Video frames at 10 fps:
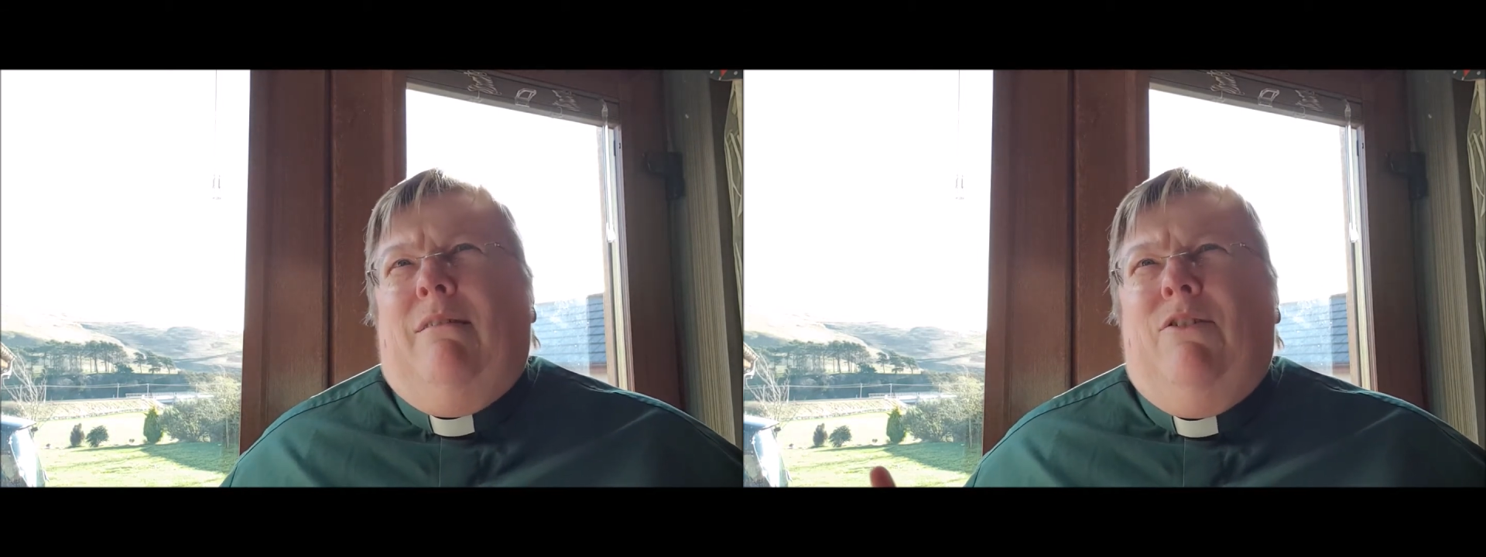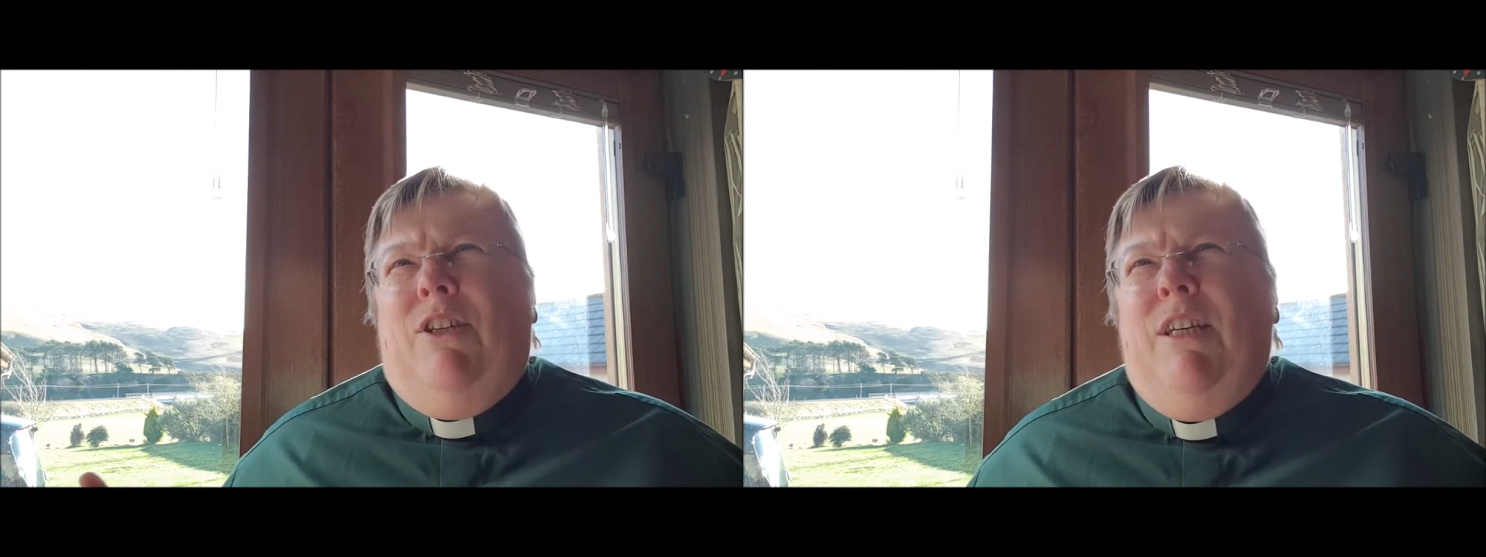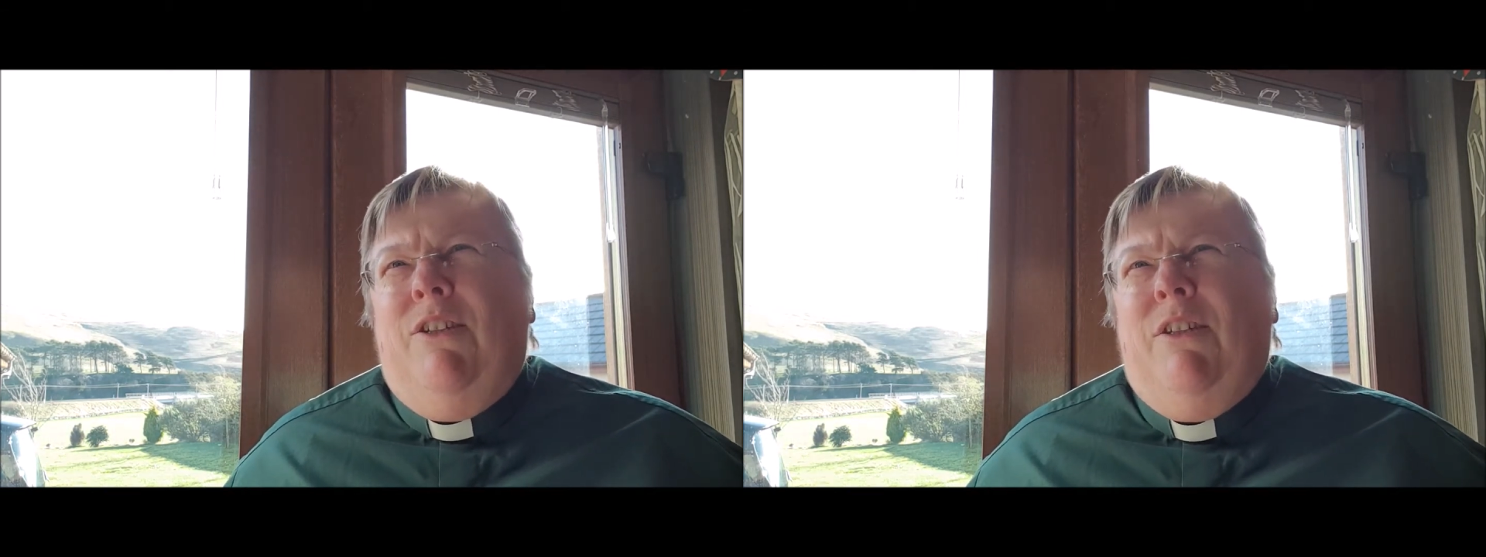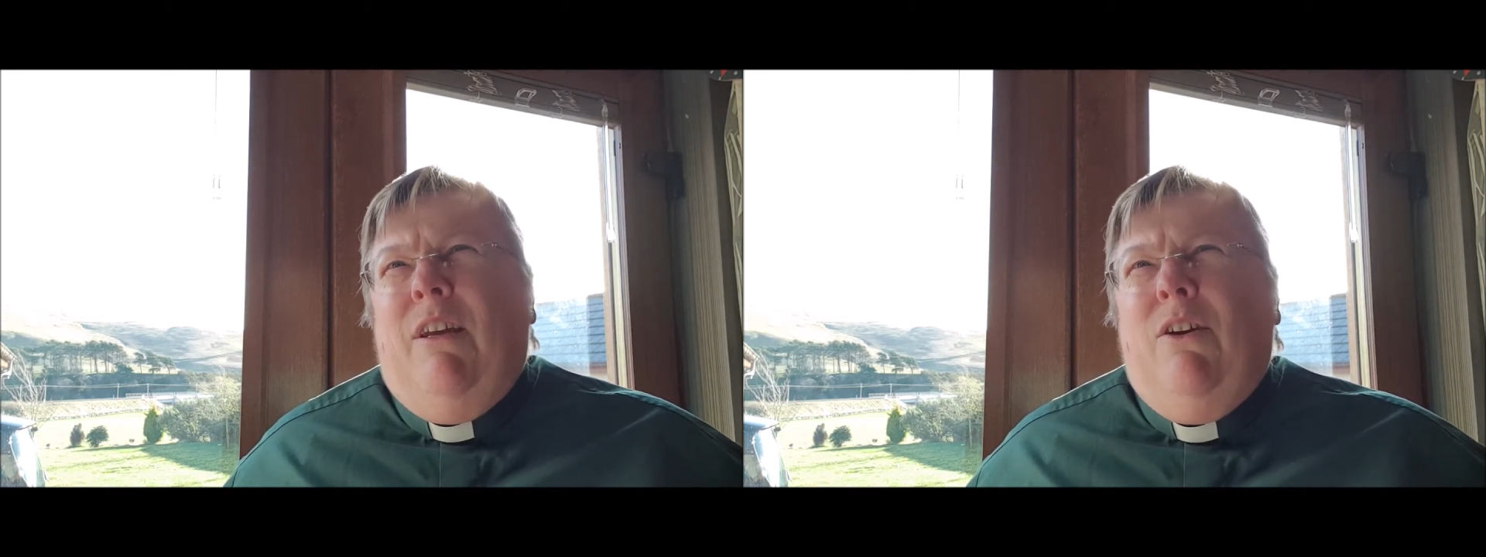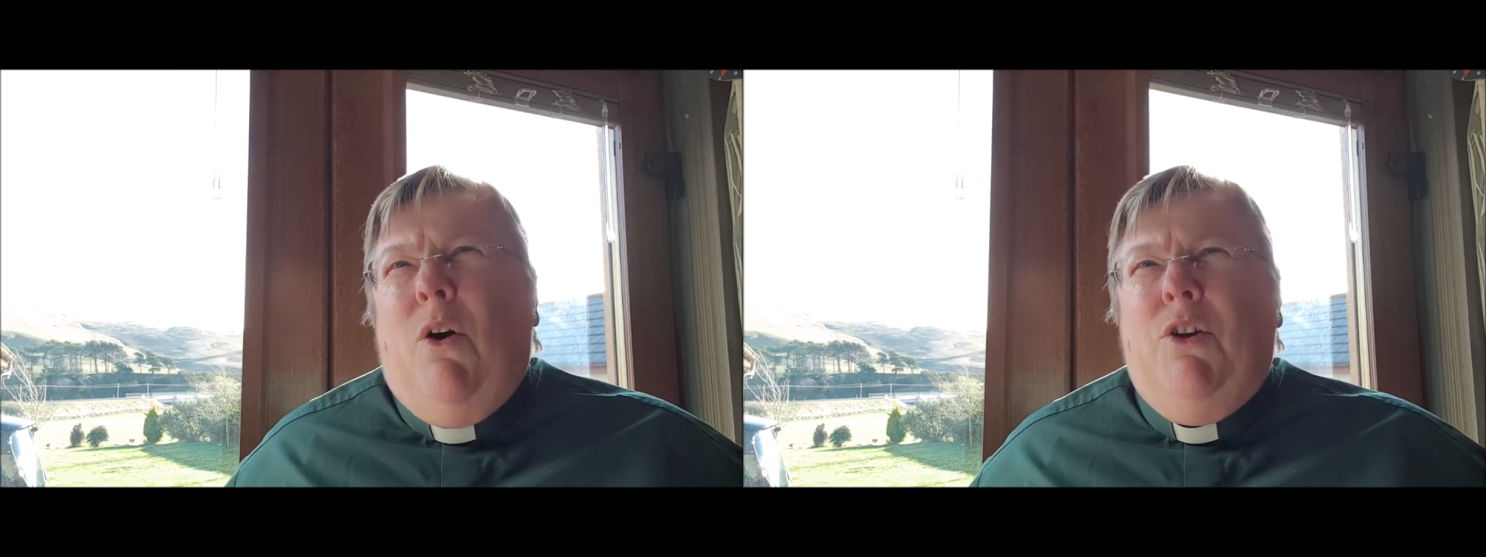she's
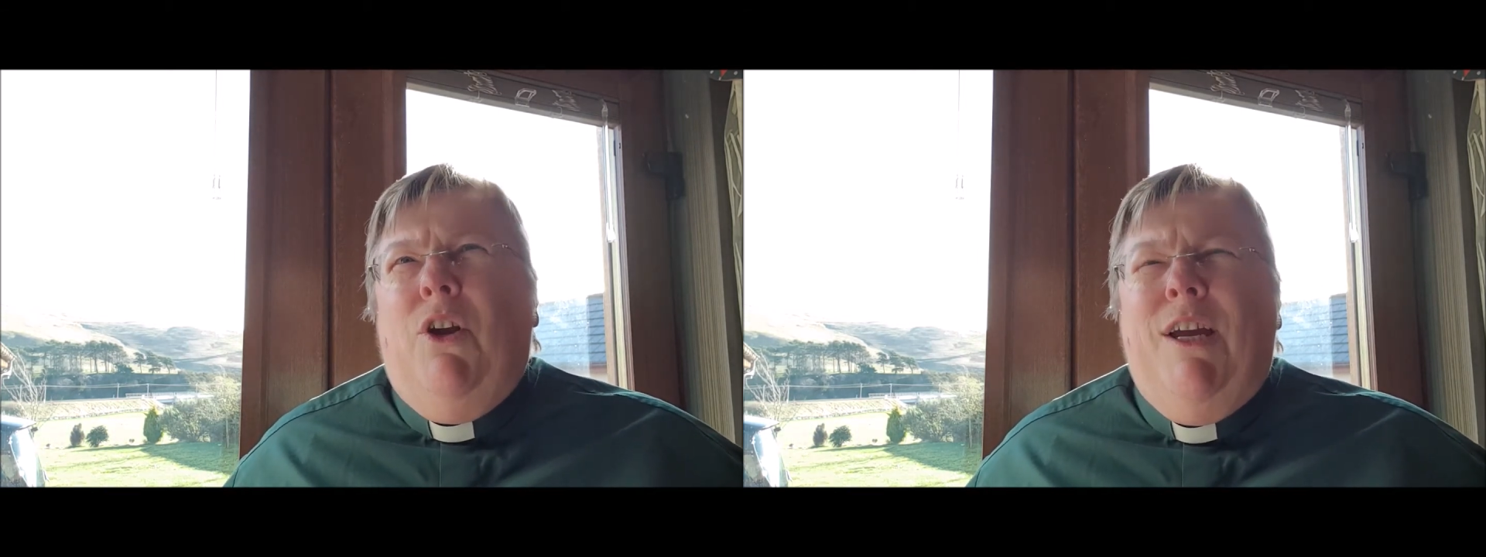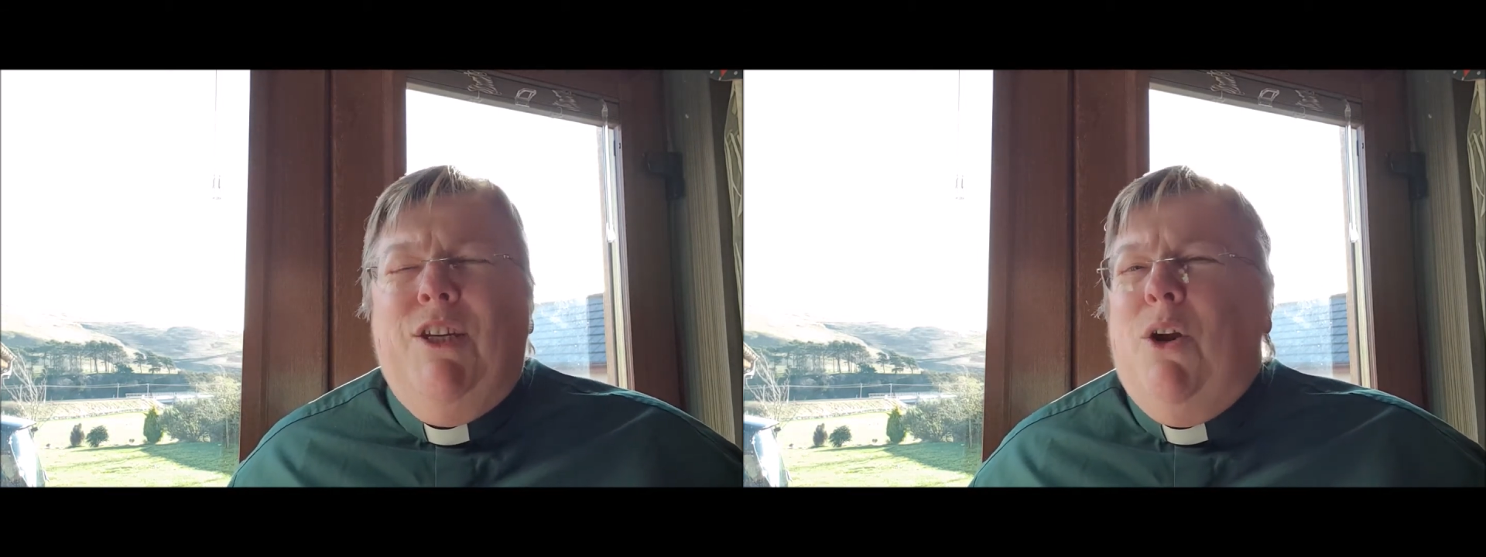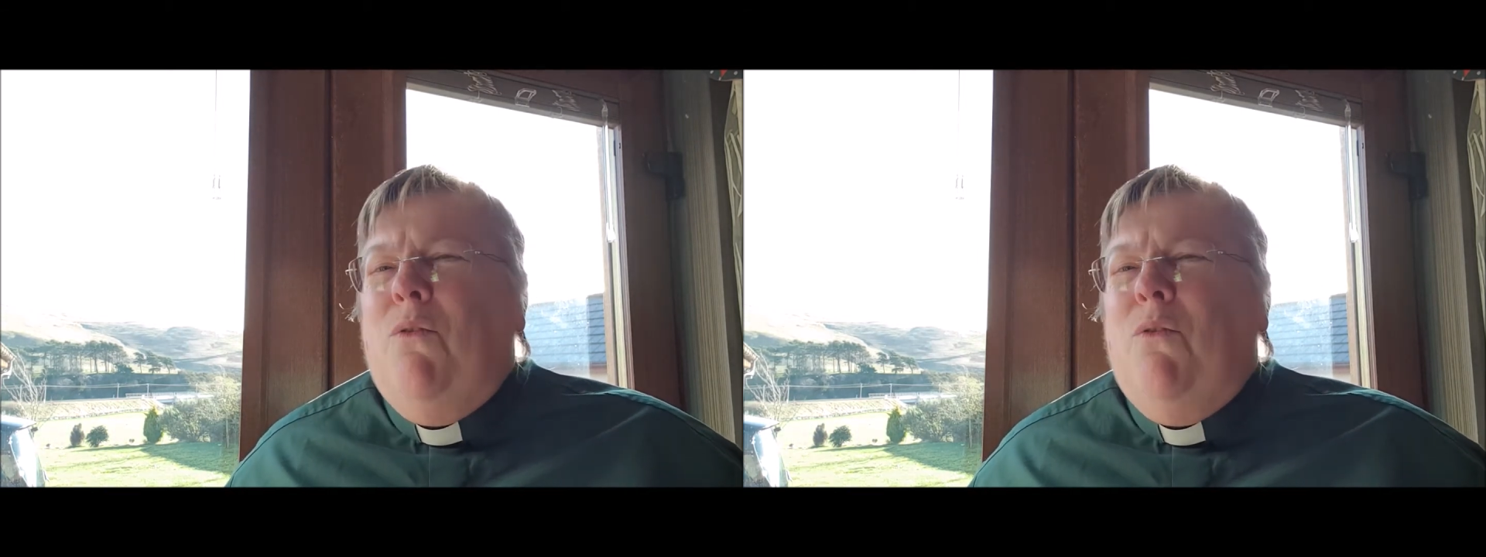got an idea